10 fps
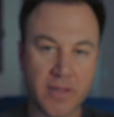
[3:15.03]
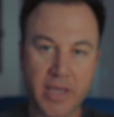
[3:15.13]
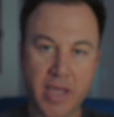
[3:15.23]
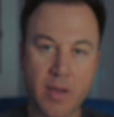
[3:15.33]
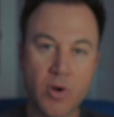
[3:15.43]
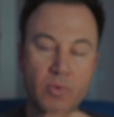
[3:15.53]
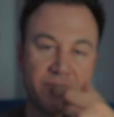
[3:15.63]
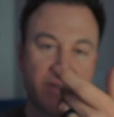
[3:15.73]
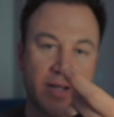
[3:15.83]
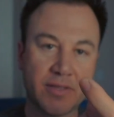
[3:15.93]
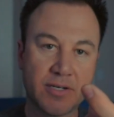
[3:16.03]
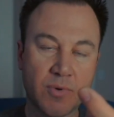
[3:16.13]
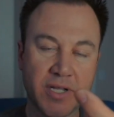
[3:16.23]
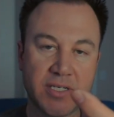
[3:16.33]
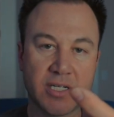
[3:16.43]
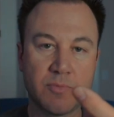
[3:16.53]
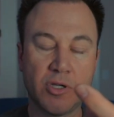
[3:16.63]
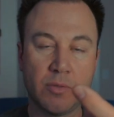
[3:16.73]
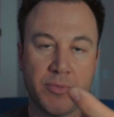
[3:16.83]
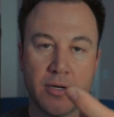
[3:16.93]
the camera, we've got the
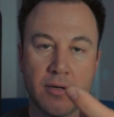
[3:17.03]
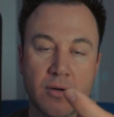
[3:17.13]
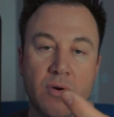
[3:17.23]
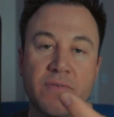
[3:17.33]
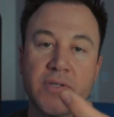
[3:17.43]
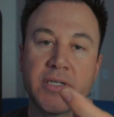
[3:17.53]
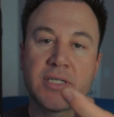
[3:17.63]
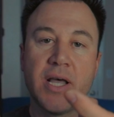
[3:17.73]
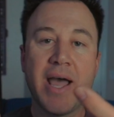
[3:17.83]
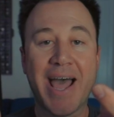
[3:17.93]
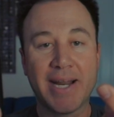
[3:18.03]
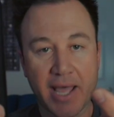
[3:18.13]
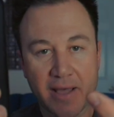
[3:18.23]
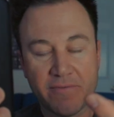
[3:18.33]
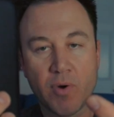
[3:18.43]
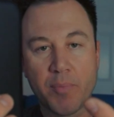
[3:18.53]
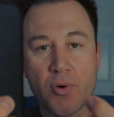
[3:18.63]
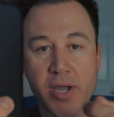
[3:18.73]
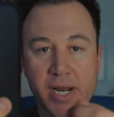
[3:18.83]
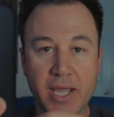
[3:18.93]
26mm equivalent at
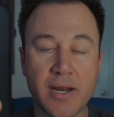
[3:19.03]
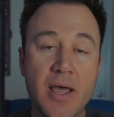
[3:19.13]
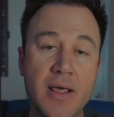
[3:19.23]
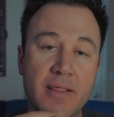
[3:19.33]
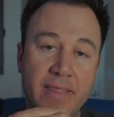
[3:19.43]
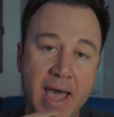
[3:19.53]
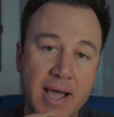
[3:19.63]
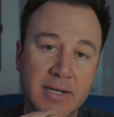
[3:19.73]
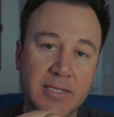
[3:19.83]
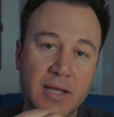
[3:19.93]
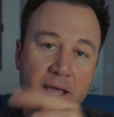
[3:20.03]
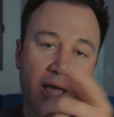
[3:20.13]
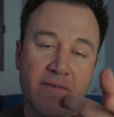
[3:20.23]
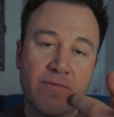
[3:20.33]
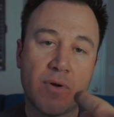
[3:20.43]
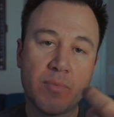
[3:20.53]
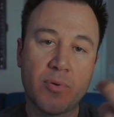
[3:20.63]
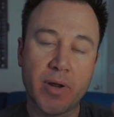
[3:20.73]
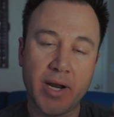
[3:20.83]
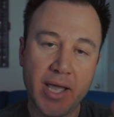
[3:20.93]
f1.8. That
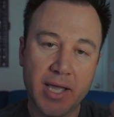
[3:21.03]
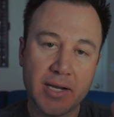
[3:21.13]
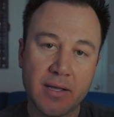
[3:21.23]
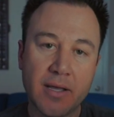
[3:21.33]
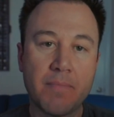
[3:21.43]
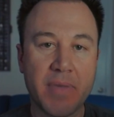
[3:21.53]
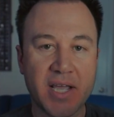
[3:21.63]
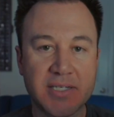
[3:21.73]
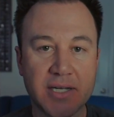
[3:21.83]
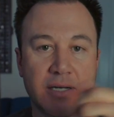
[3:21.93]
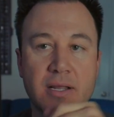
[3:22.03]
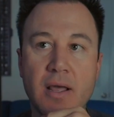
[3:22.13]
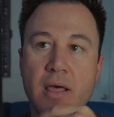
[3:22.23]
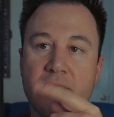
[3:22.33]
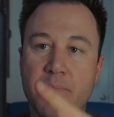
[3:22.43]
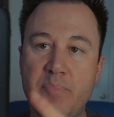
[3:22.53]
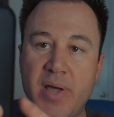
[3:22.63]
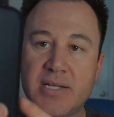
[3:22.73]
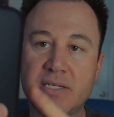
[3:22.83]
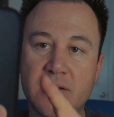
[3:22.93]
f1.8 makes it the
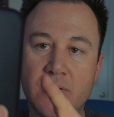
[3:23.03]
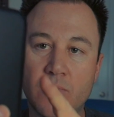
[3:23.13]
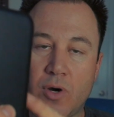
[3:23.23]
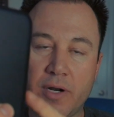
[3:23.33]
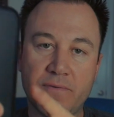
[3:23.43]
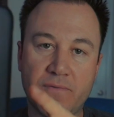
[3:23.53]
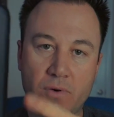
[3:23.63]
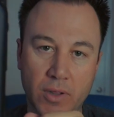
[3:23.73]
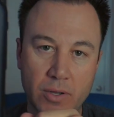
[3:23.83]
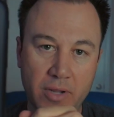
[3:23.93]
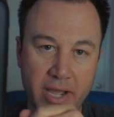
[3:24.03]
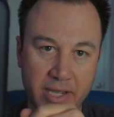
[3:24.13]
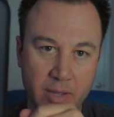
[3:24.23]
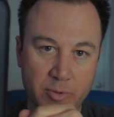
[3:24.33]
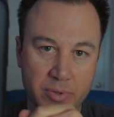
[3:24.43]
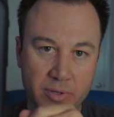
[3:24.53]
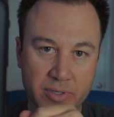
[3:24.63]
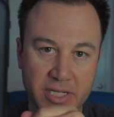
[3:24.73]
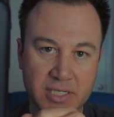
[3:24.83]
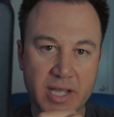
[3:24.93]
best one for low light
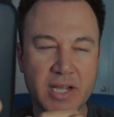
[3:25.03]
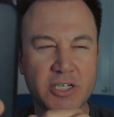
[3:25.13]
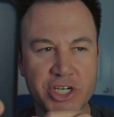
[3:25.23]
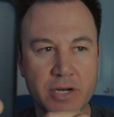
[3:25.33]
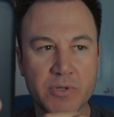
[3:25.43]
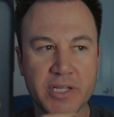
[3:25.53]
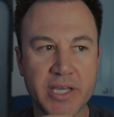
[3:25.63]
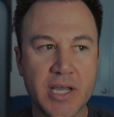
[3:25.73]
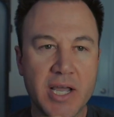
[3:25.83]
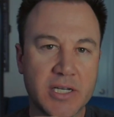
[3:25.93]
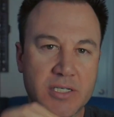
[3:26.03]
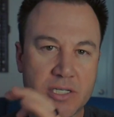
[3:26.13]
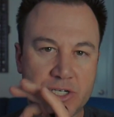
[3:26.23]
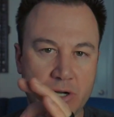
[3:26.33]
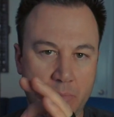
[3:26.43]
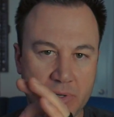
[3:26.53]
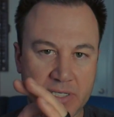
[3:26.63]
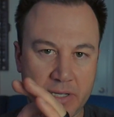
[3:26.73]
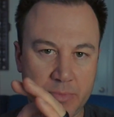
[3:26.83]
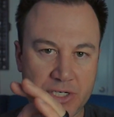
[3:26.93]
capabilities and generally is the
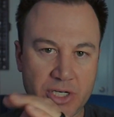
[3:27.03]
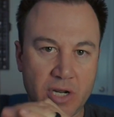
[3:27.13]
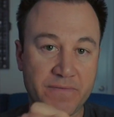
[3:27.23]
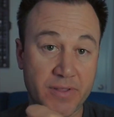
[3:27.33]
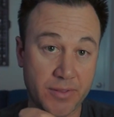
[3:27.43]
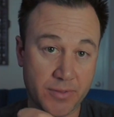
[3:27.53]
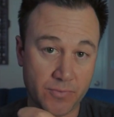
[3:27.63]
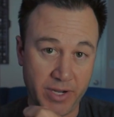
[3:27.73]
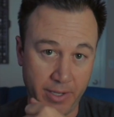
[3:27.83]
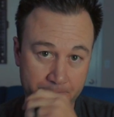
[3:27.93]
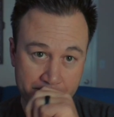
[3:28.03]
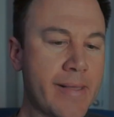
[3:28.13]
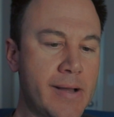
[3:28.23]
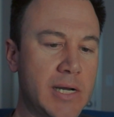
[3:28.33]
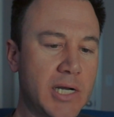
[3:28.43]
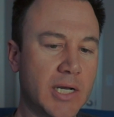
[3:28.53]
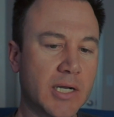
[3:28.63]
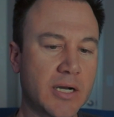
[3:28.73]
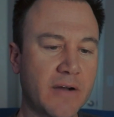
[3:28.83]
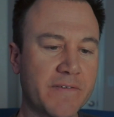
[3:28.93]
sharpest image of the three.
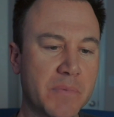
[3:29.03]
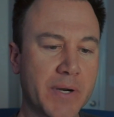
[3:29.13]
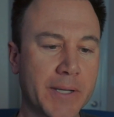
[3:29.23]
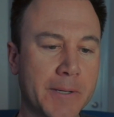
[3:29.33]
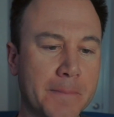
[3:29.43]
Coffee break.